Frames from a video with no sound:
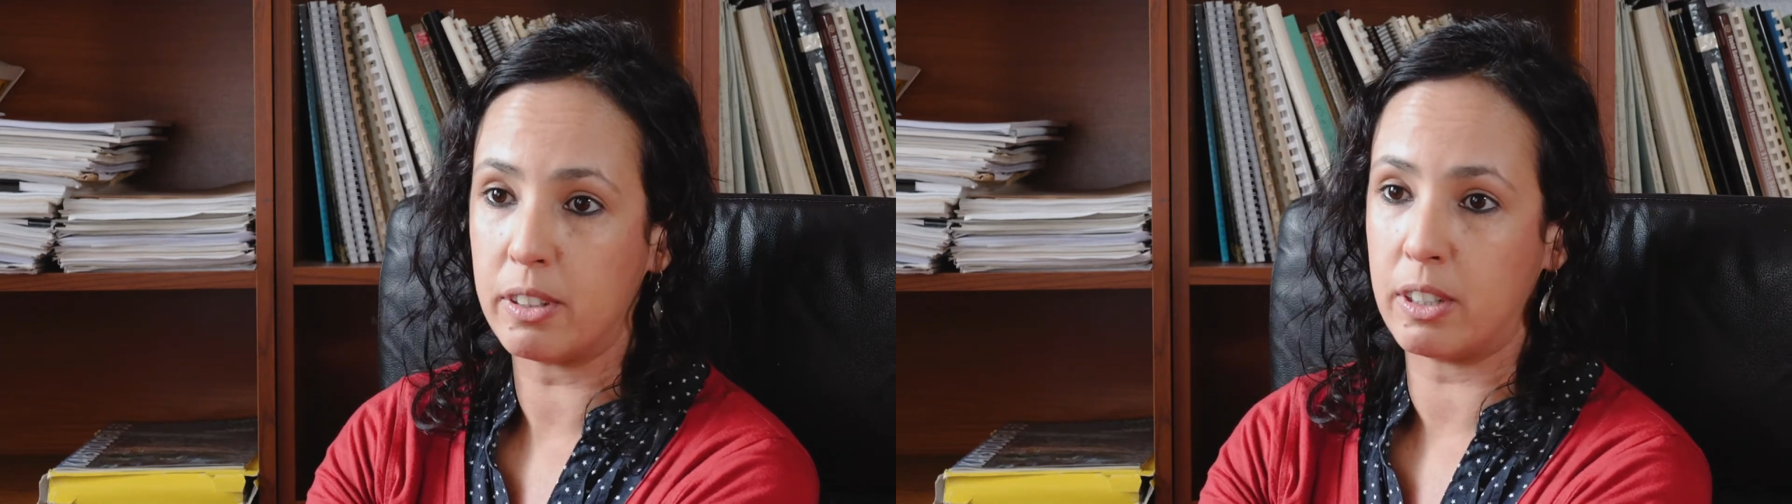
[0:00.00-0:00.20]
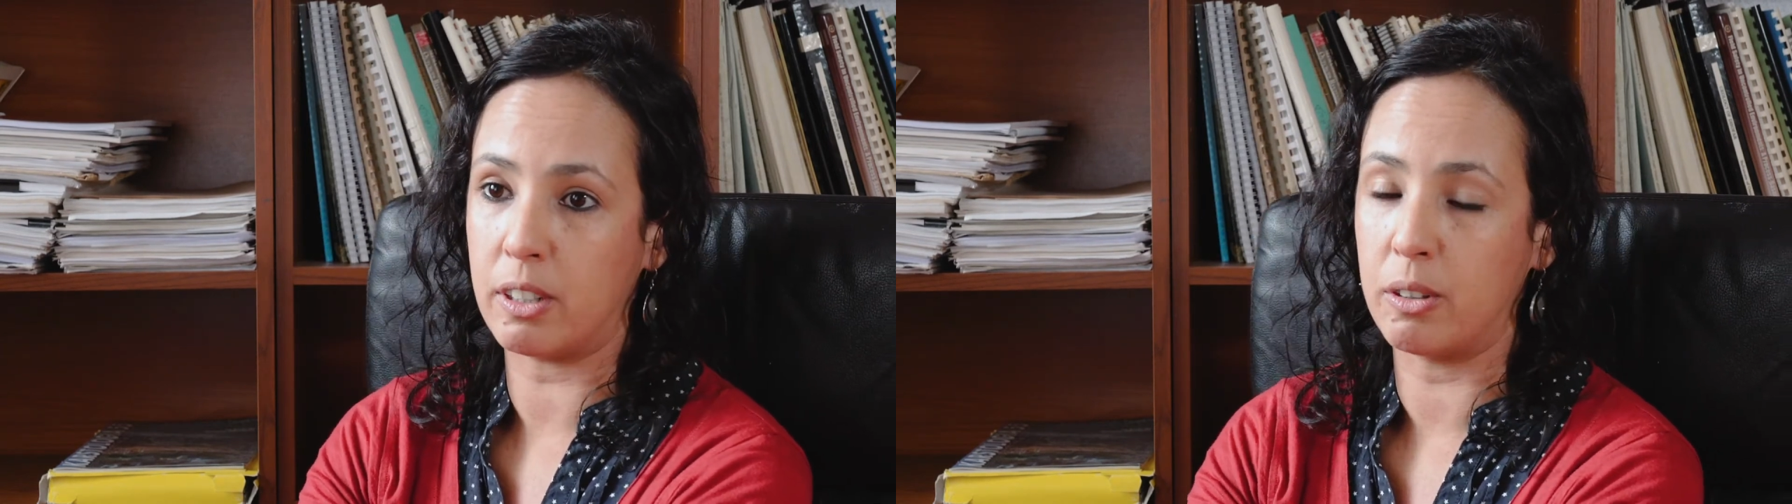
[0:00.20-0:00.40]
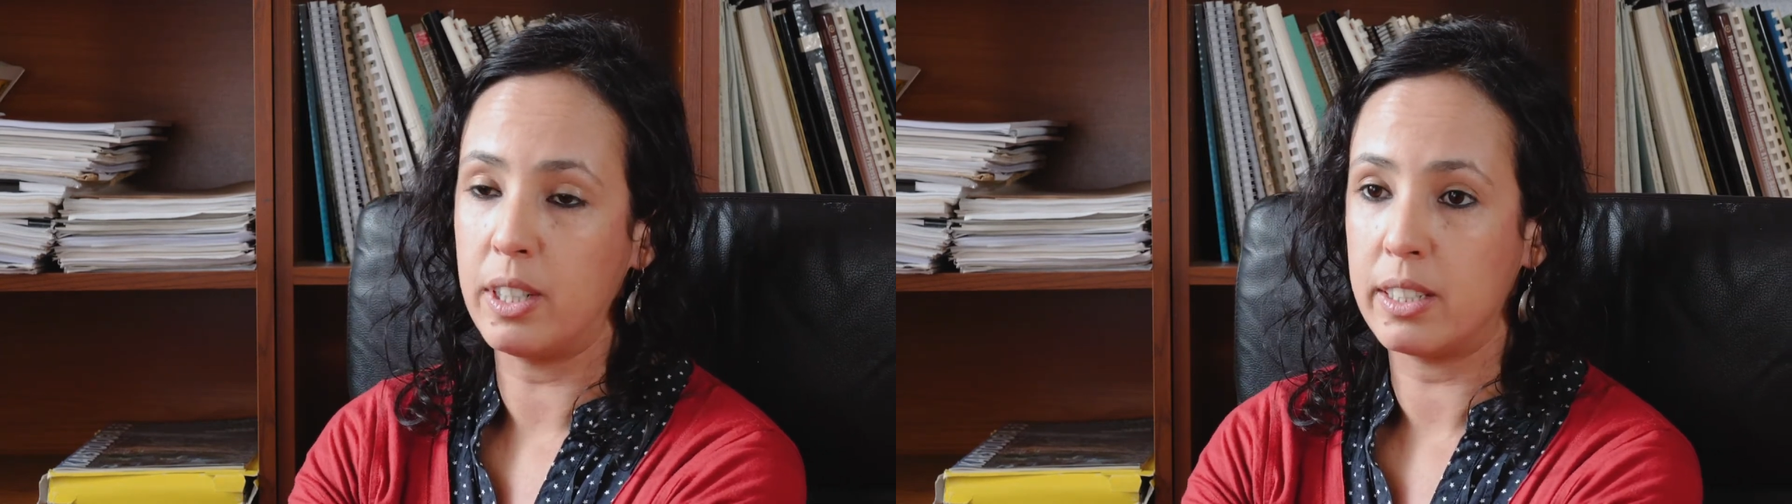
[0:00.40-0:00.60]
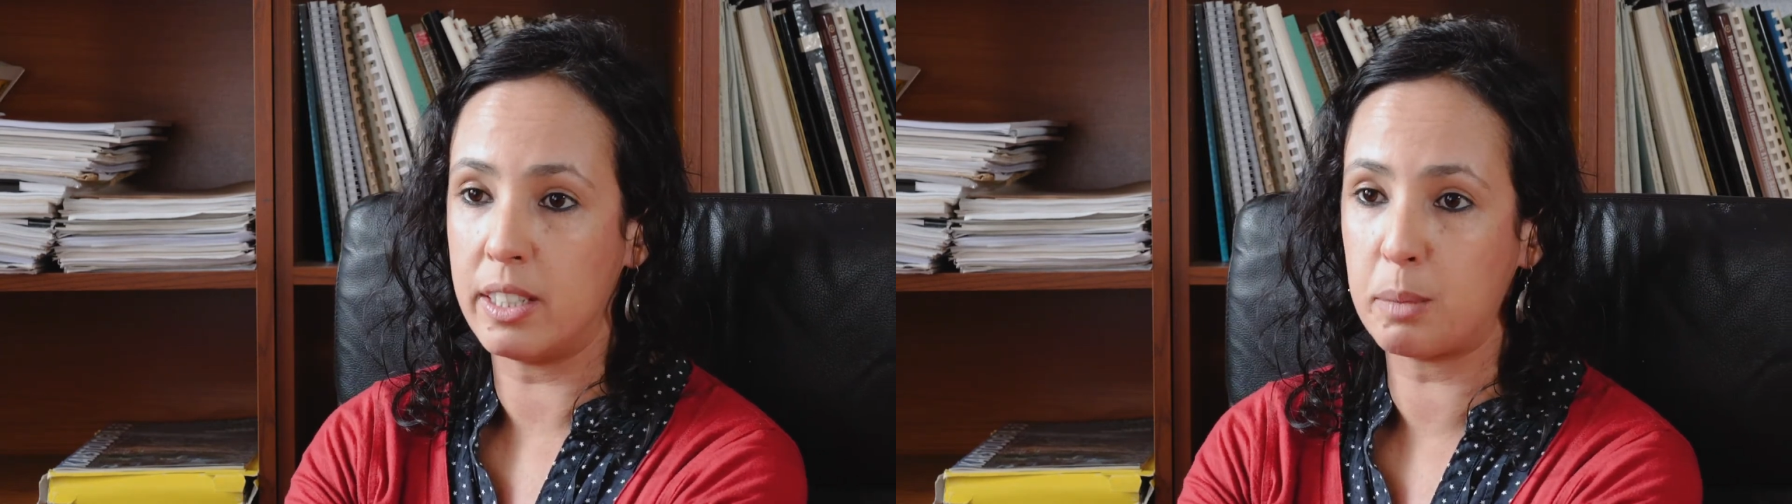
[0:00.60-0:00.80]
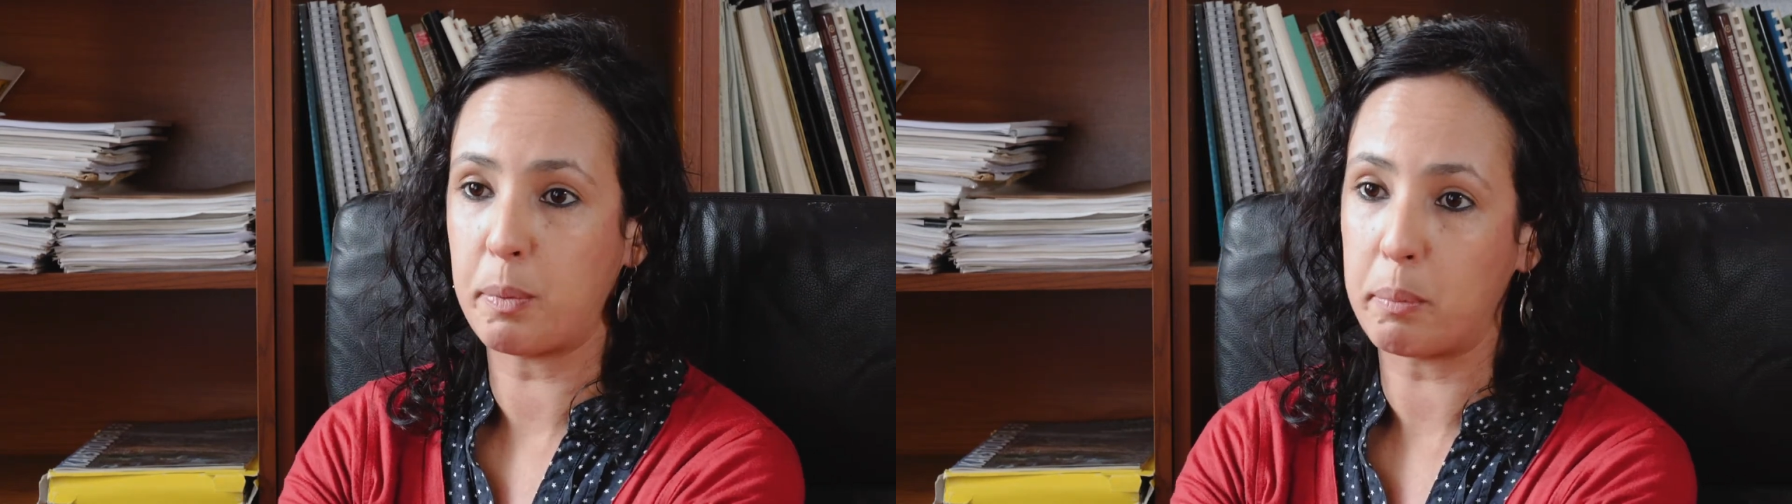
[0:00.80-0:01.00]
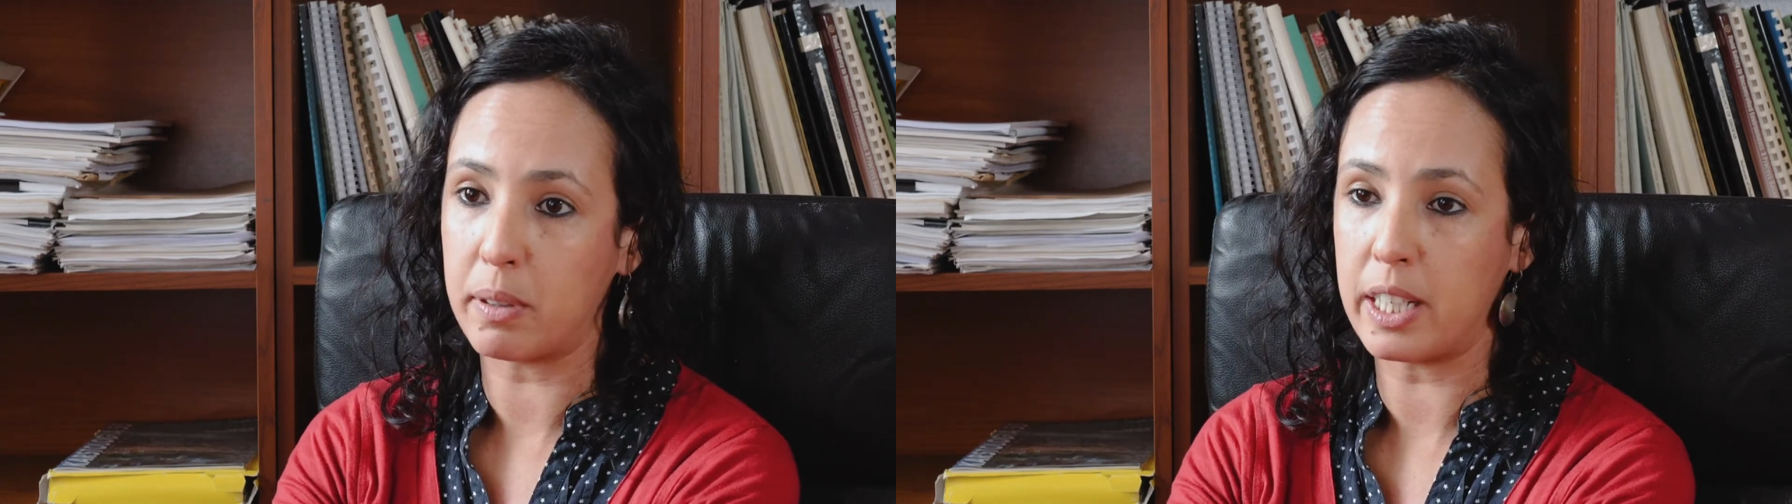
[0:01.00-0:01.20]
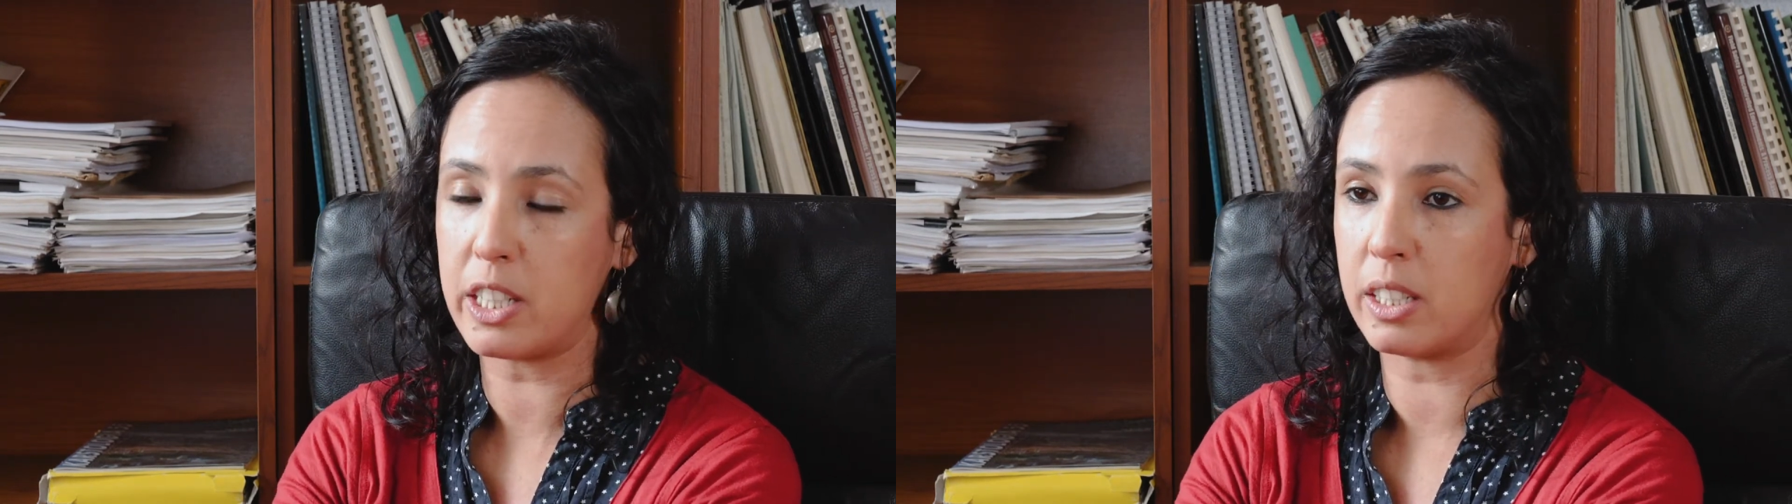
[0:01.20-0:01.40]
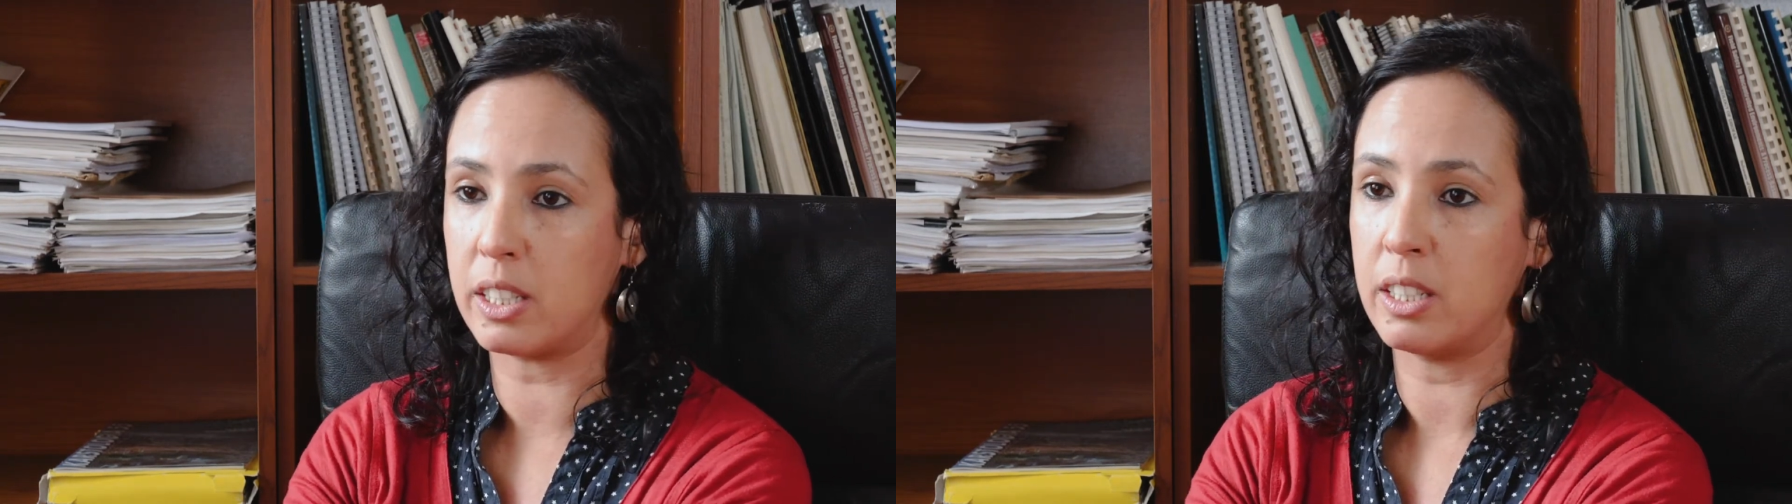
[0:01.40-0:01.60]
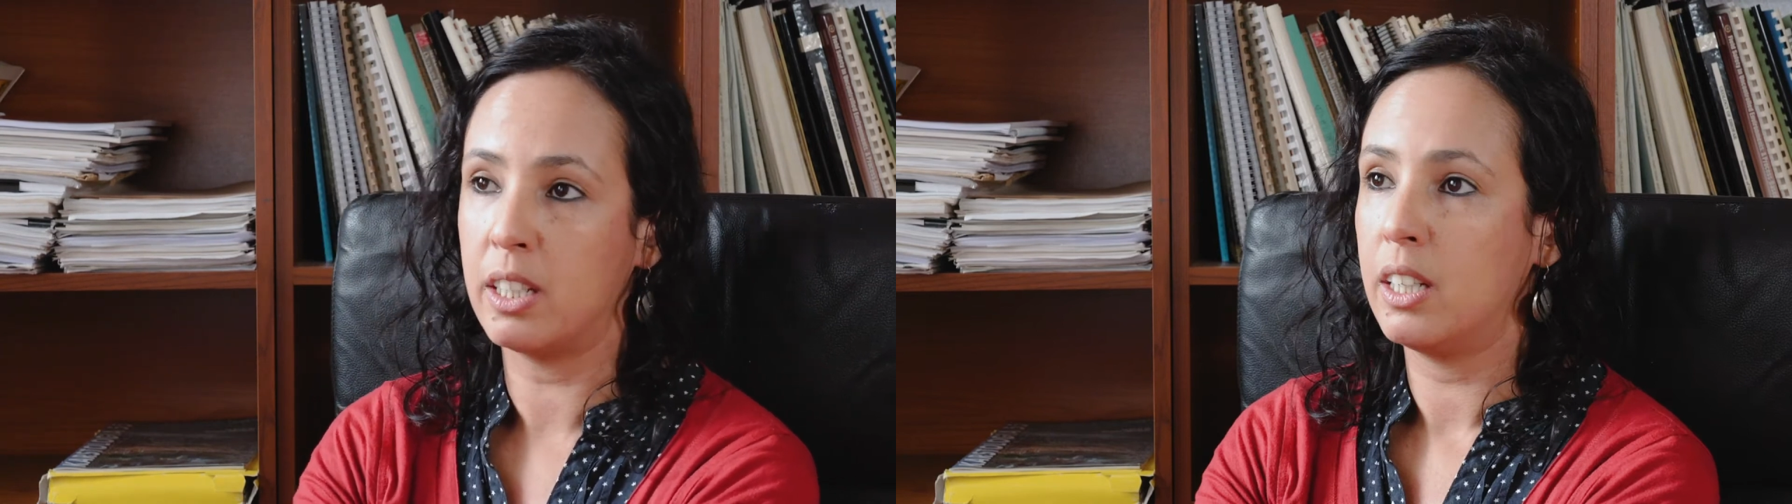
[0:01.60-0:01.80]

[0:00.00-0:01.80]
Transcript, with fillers: you know, these populations